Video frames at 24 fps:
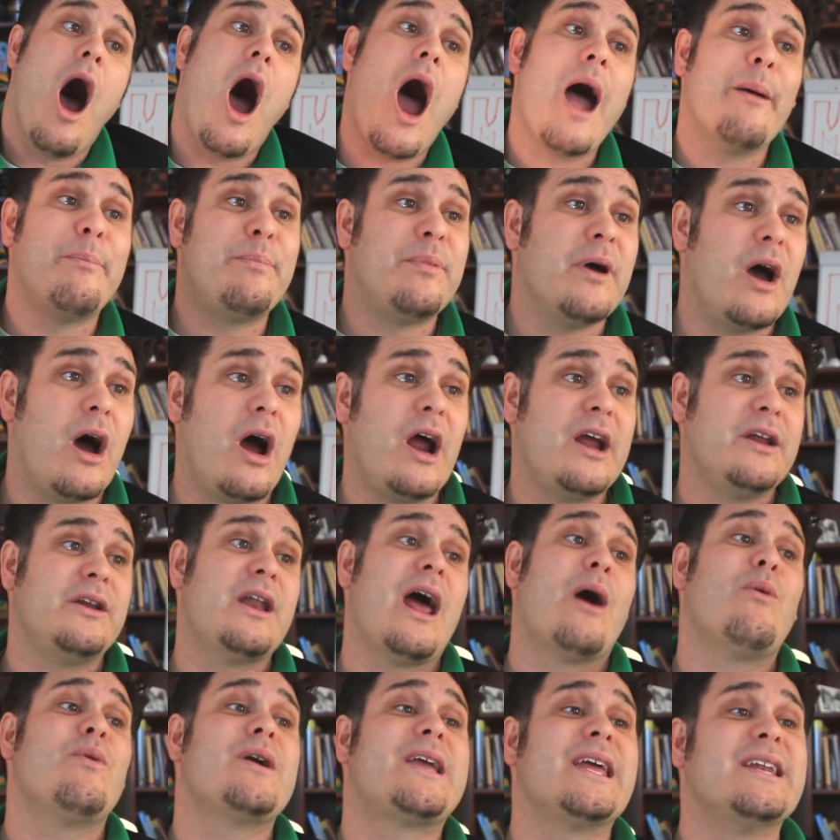All right,
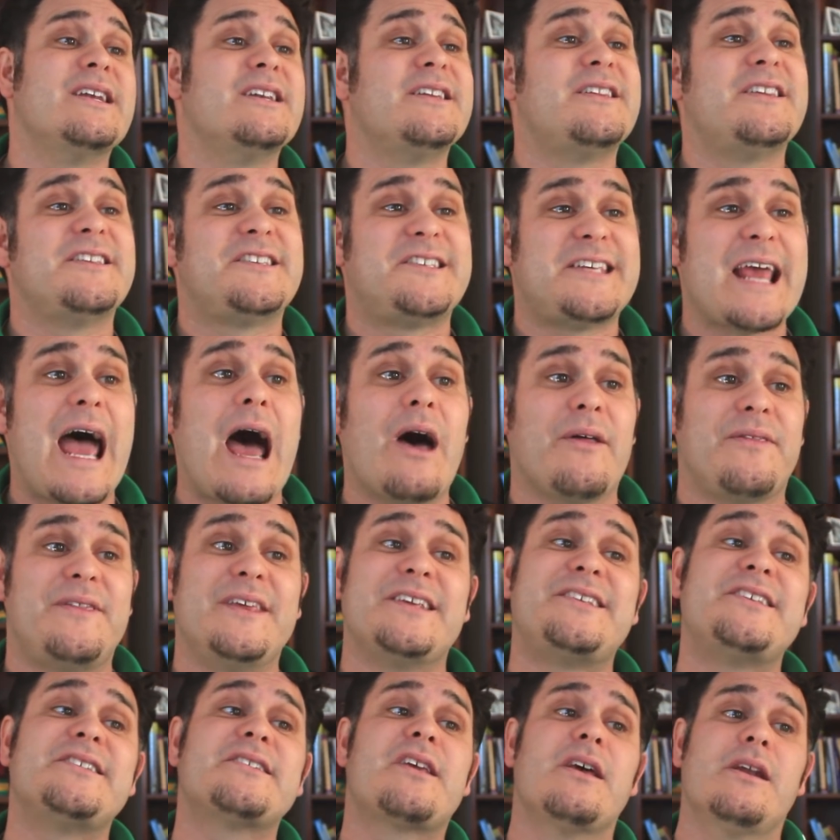now we're getting to the South.
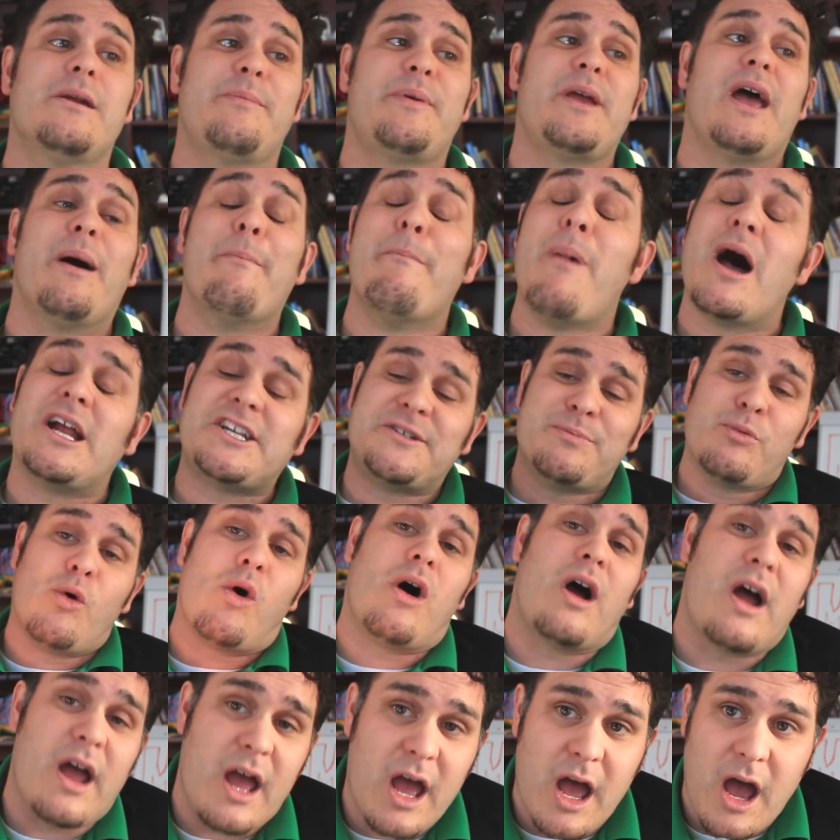This is gonna be a much
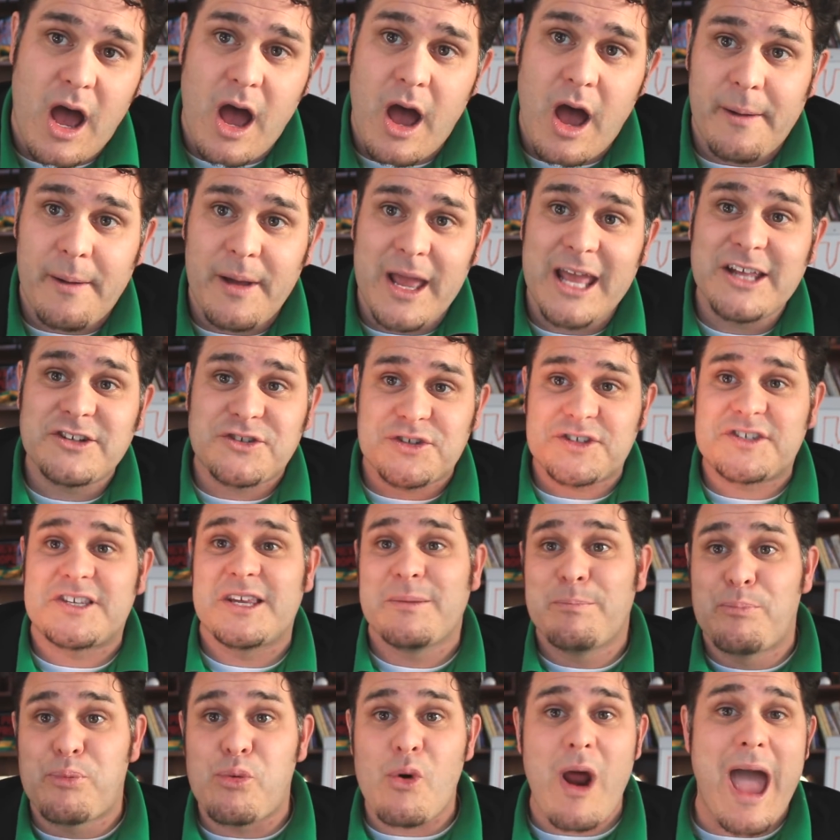more
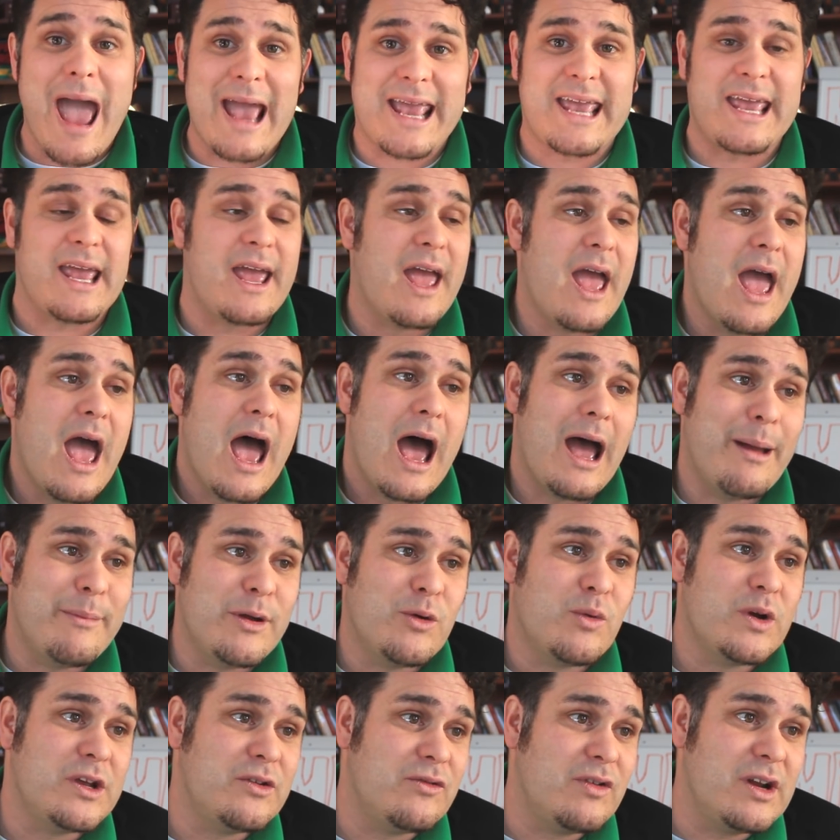interesting bracket. I
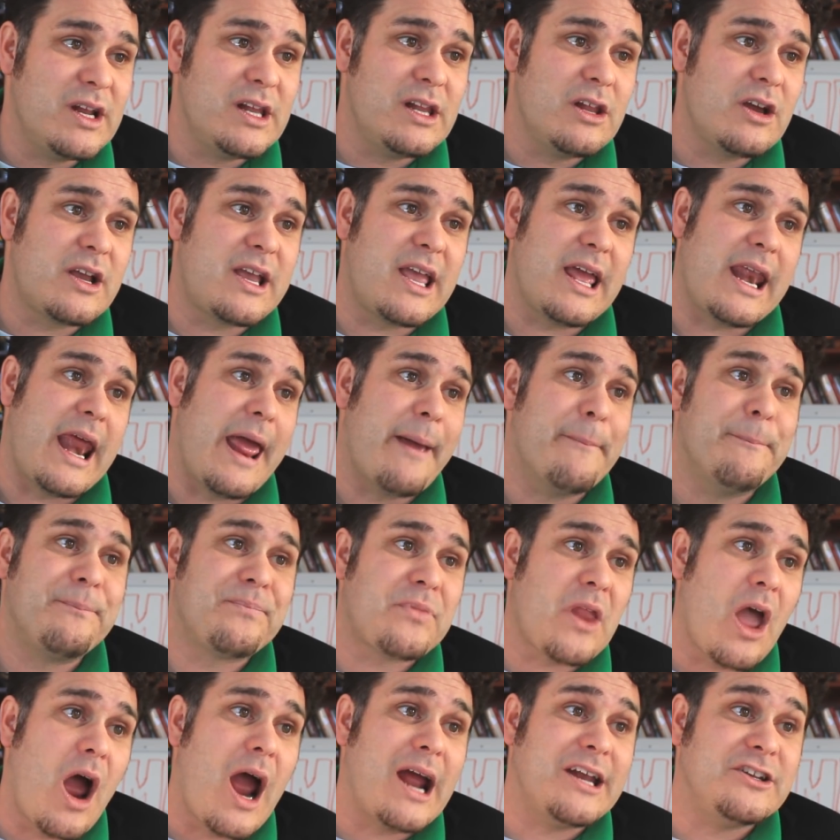mean, when you really look at it.
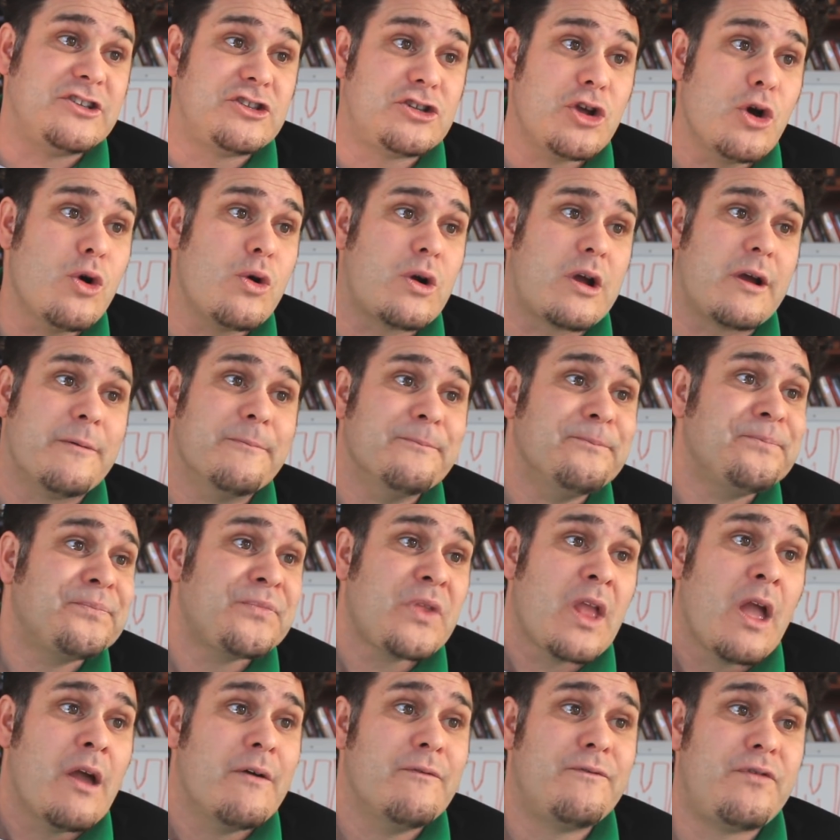All right, Duke
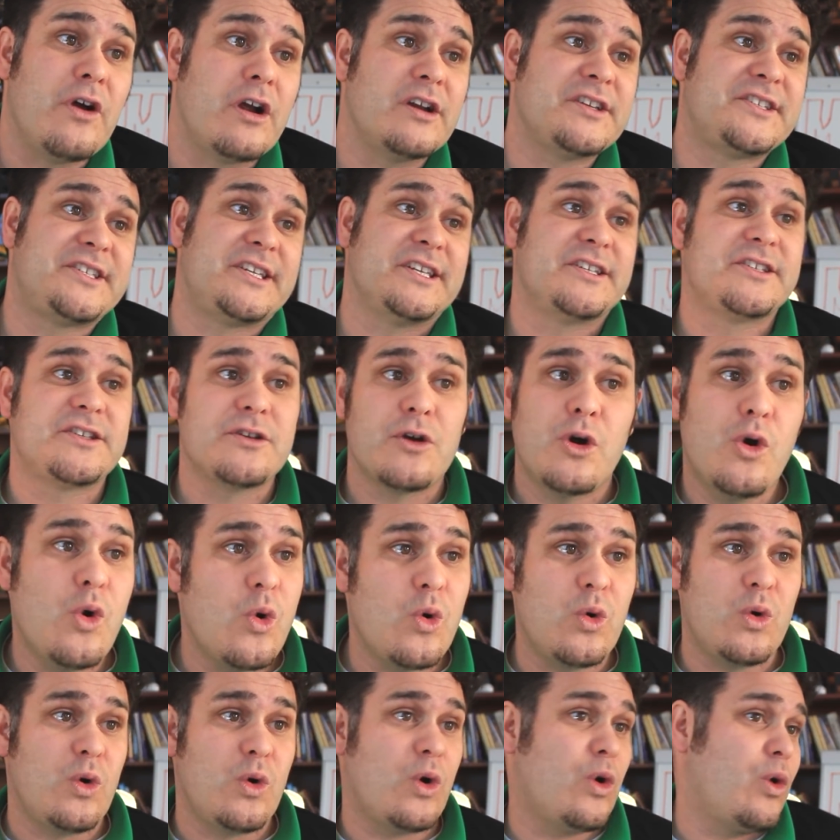versus
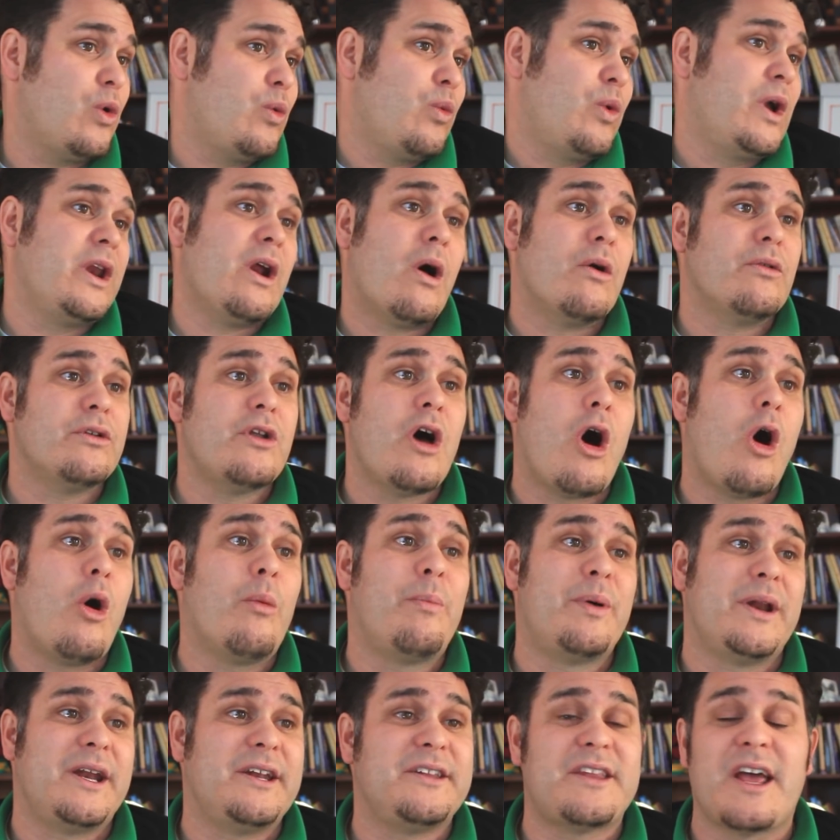who we don't know,
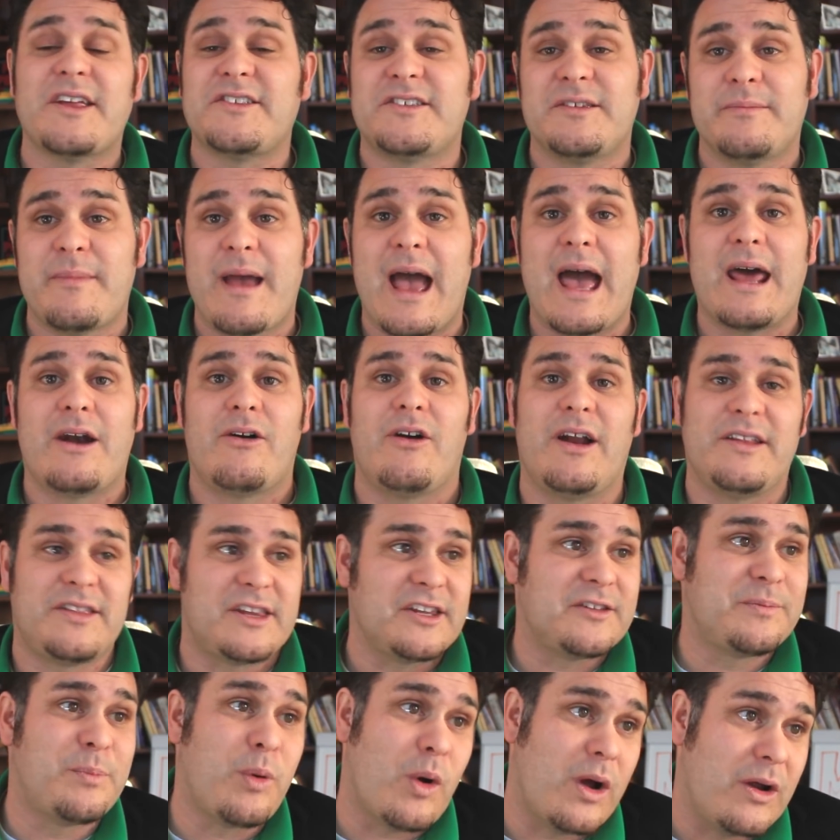but it doesn't matter at
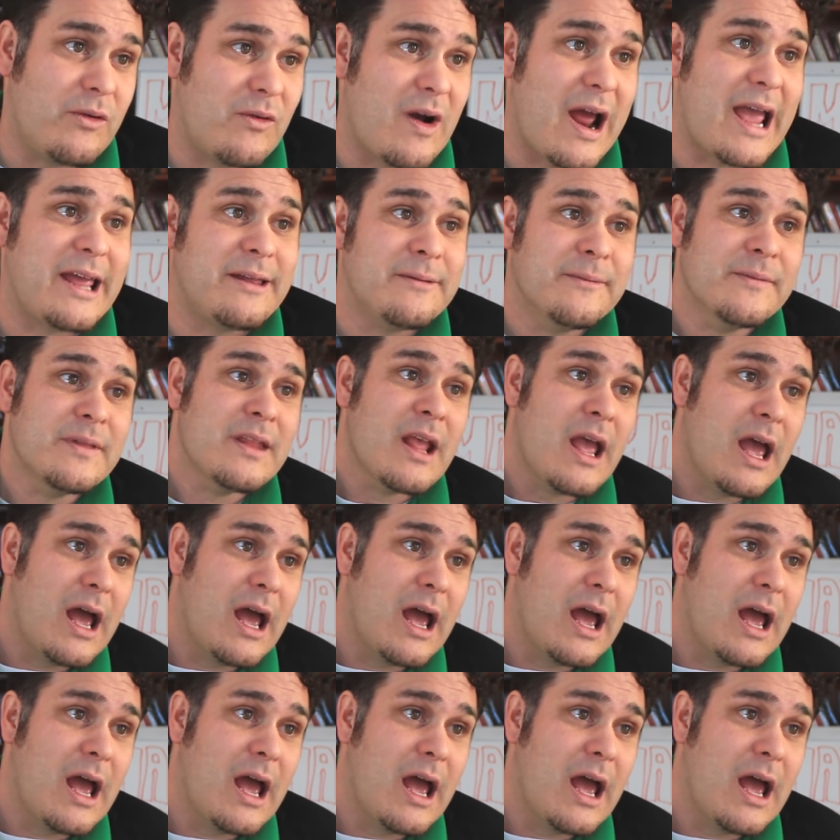this point, right?